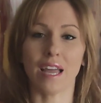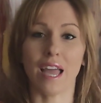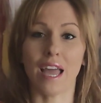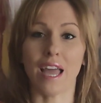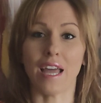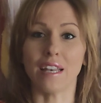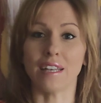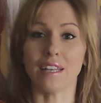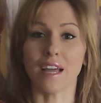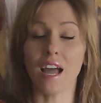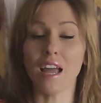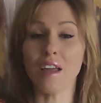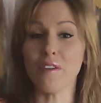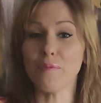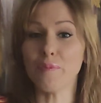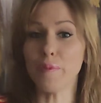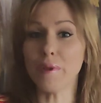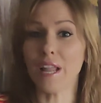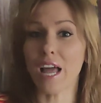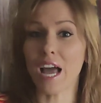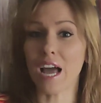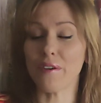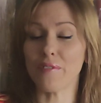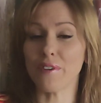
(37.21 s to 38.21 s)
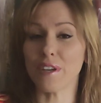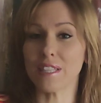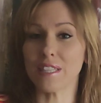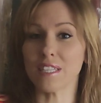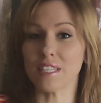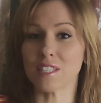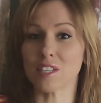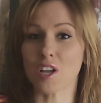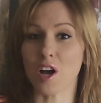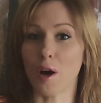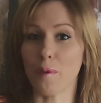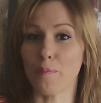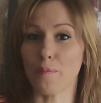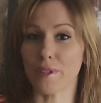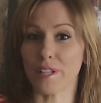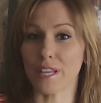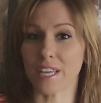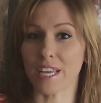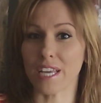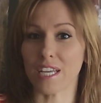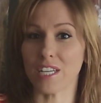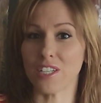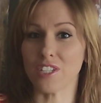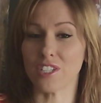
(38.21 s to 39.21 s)
And I've been having this
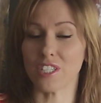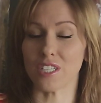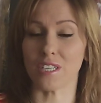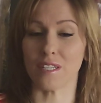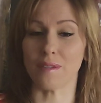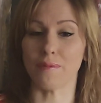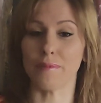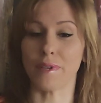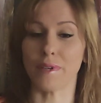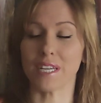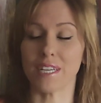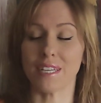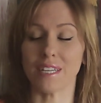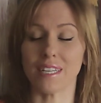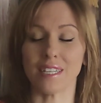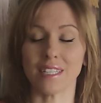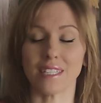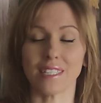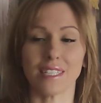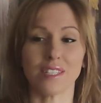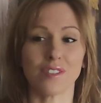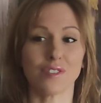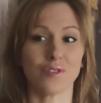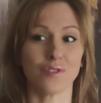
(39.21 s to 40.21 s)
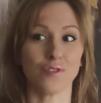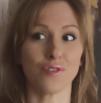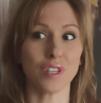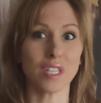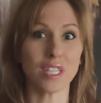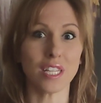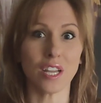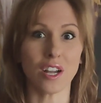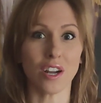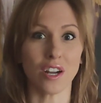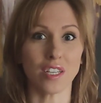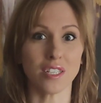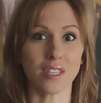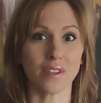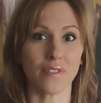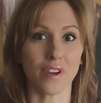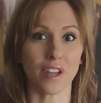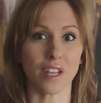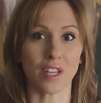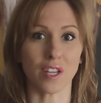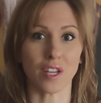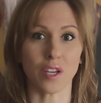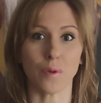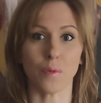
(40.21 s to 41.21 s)
complication because it's really hard to
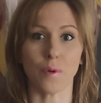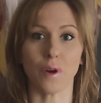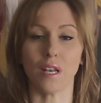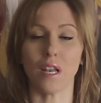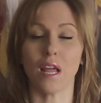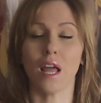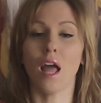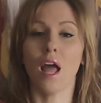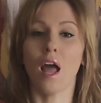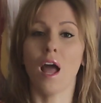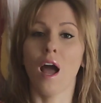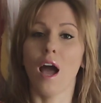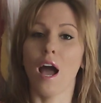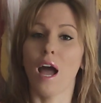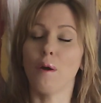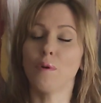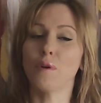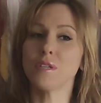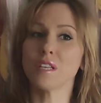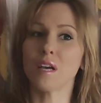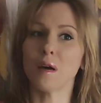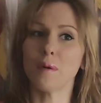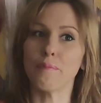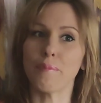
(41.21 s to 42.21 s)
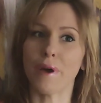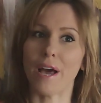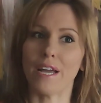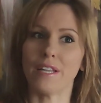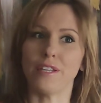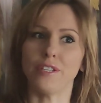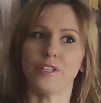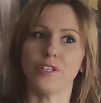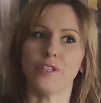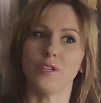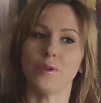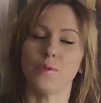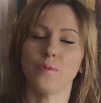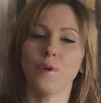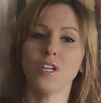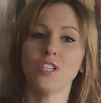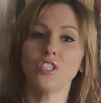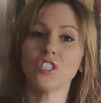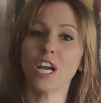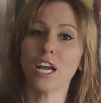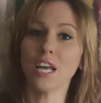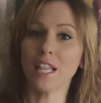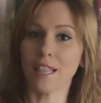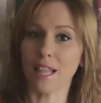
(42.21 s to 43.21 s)
find a good one. I was on Badoo,
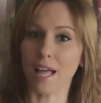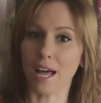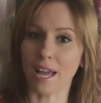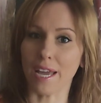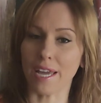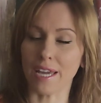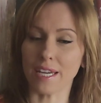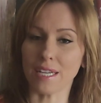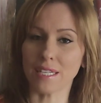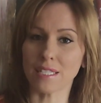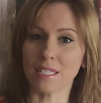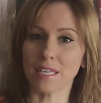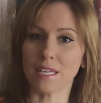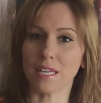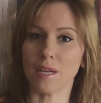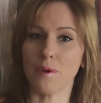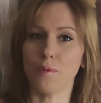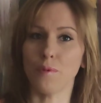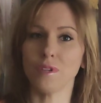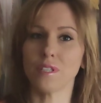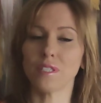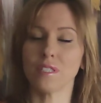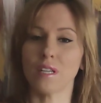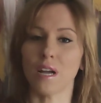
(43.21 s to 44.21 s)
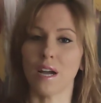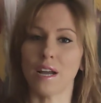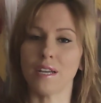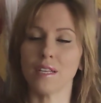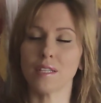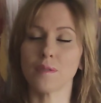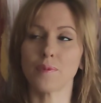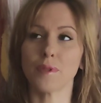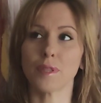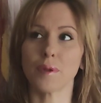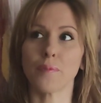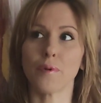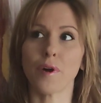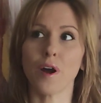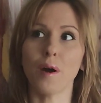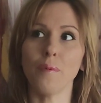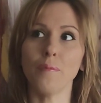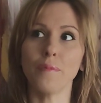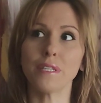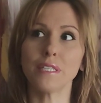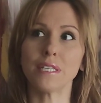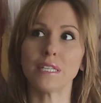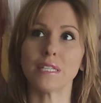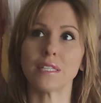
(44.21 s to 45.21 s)
which I liked. It was nice, but the
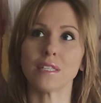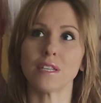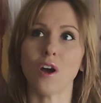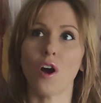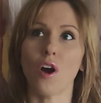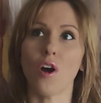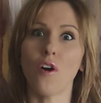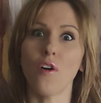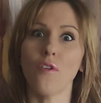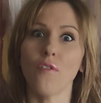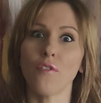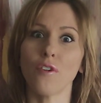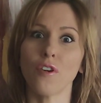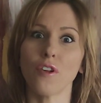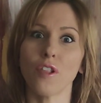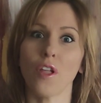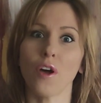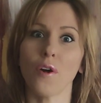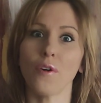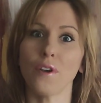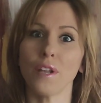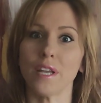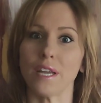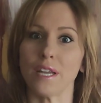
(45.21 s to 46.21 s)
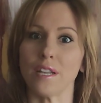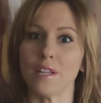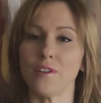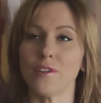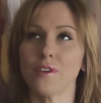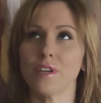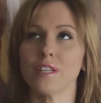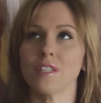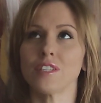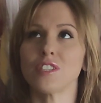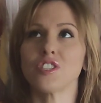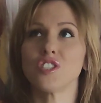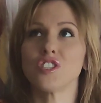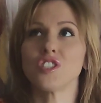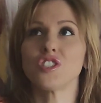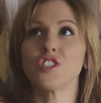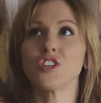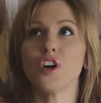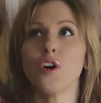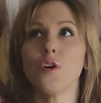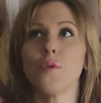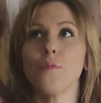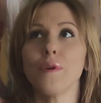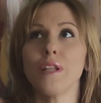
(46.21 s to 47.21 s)
problem is it's overloaded. You get
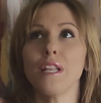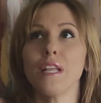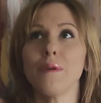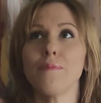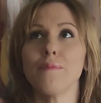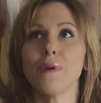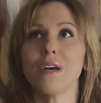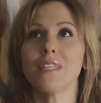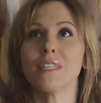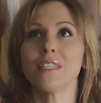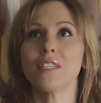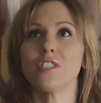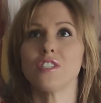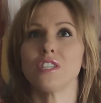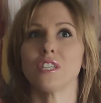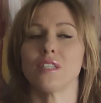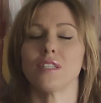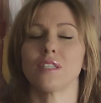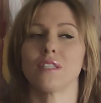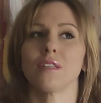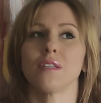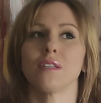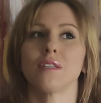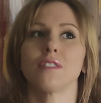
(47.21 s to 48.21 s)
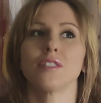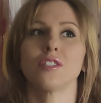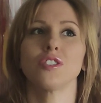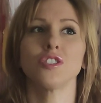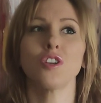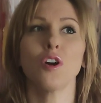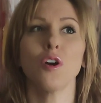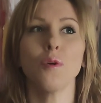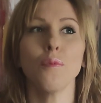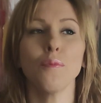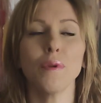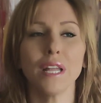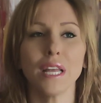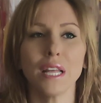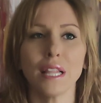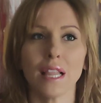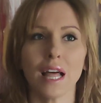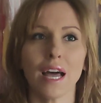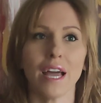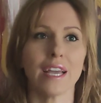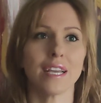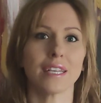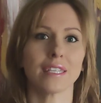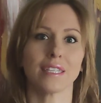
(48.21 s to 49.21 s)
so many messages, so many
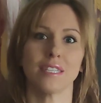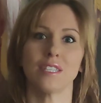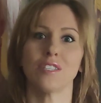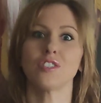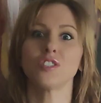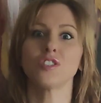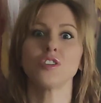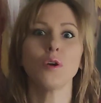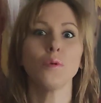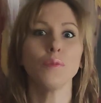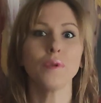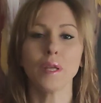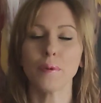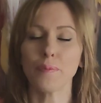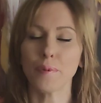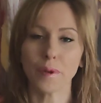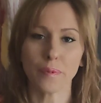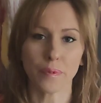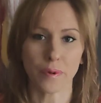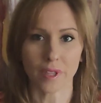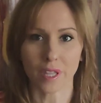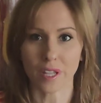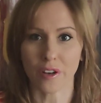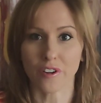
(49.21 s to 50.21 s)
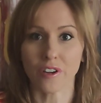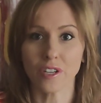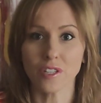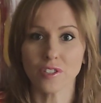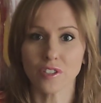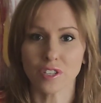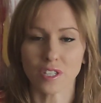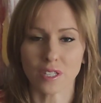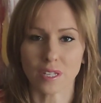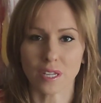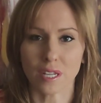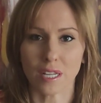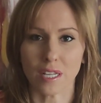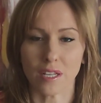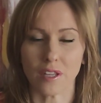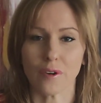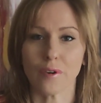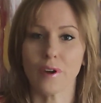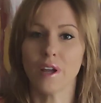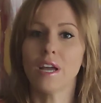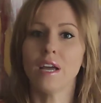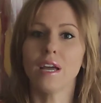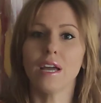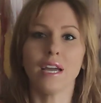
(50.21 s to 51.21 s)
likes, and so many people that are interested in you.
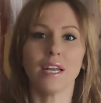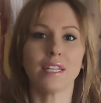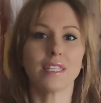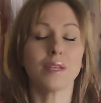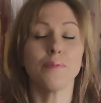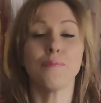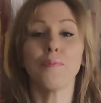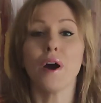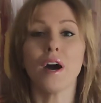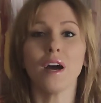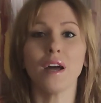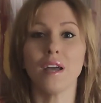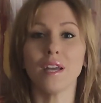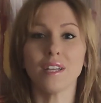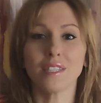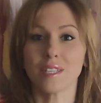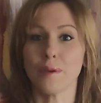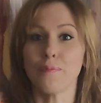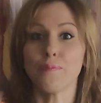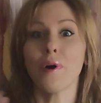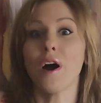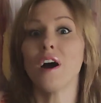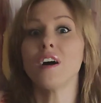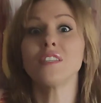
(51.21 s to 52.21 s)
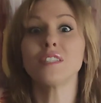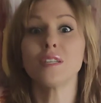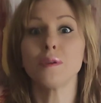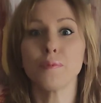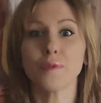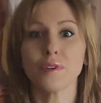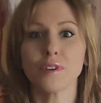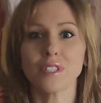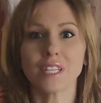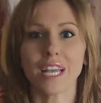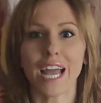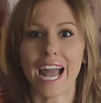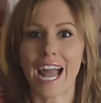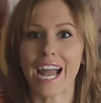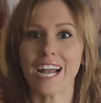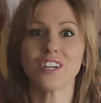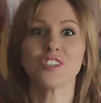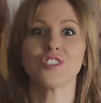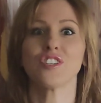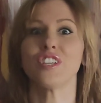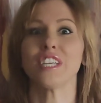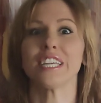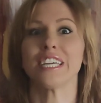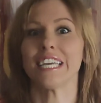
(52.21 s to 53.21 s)
It's impossible to
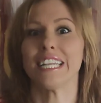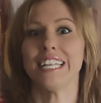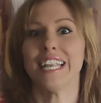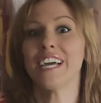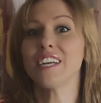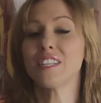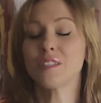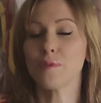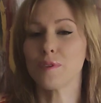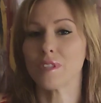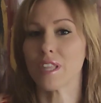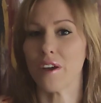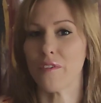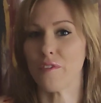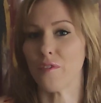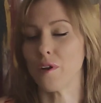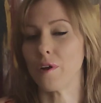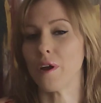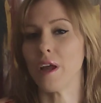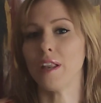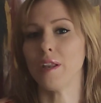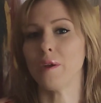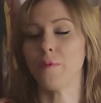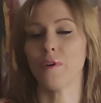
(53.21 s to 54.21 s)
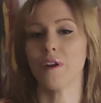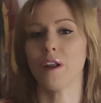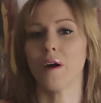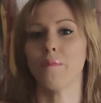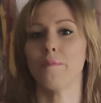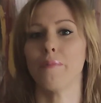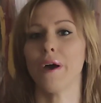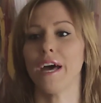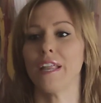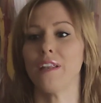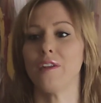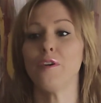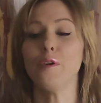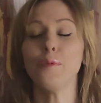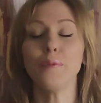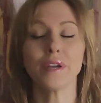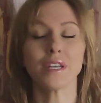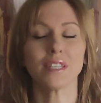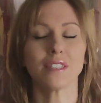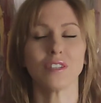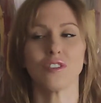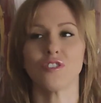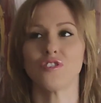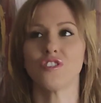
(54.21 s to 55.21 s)
actually connect with anyone on Badoo
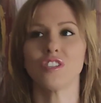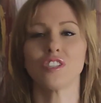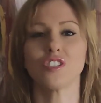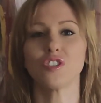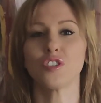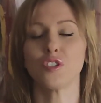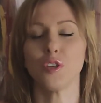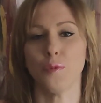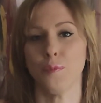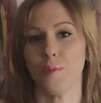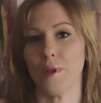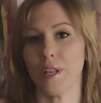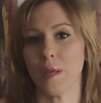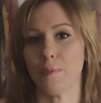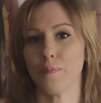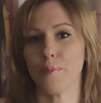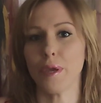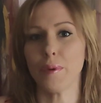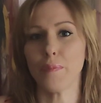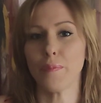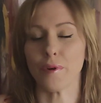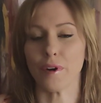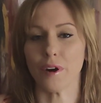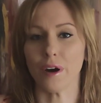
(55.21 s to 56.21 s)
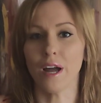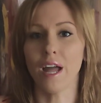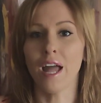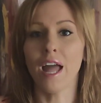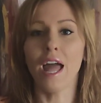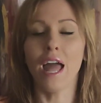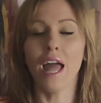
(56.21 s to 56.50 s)
because there's just too many people.